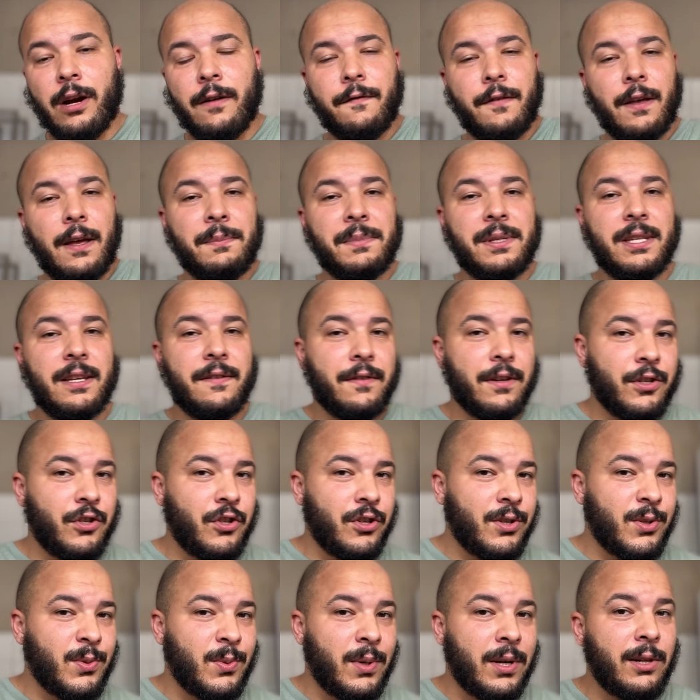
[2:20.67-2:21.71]
if MC of
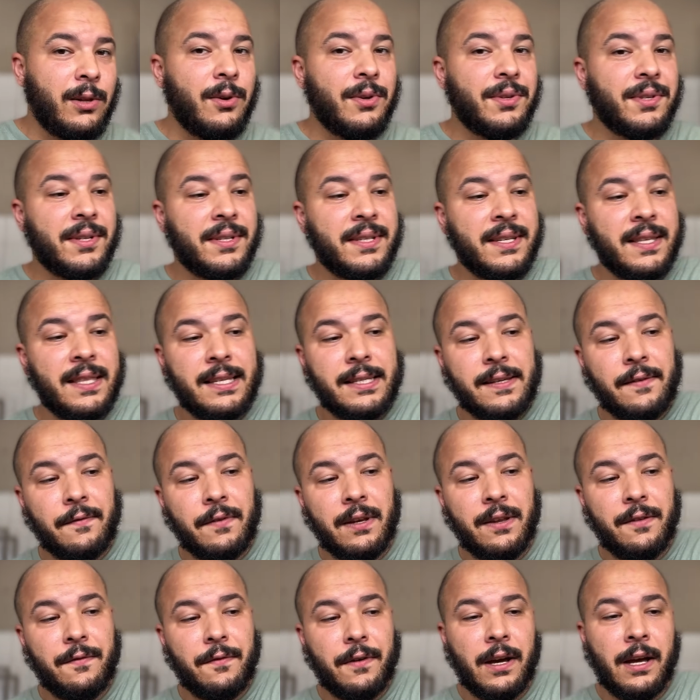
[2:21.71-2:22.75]
Algiers went closer to the
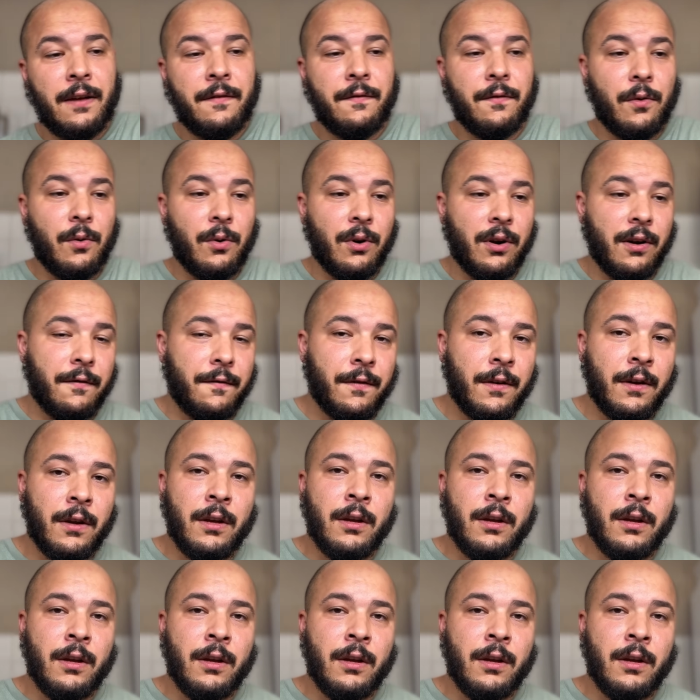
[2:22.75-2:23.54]
75 or if